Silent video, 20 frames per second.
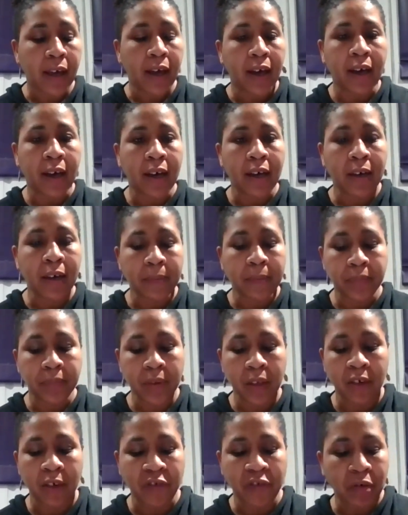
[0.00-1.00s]
um
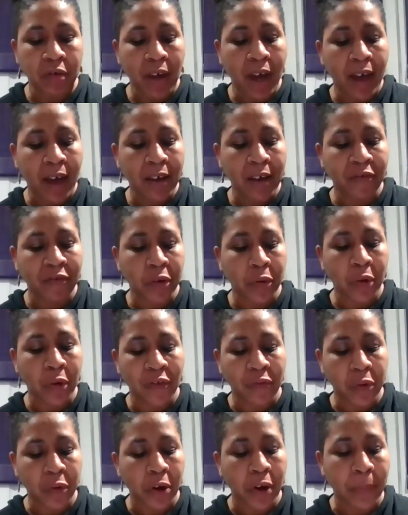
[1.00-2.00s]
if you if you
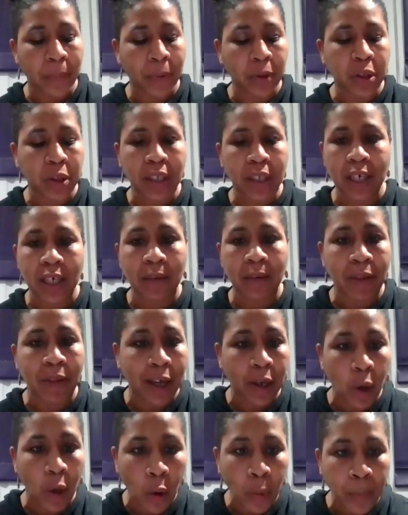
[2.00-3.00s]
if we're able to keep
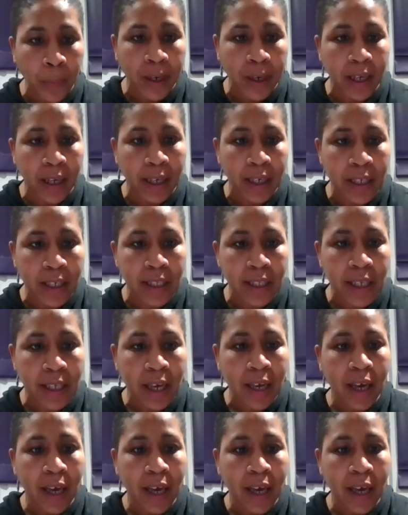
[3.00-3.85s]
that openness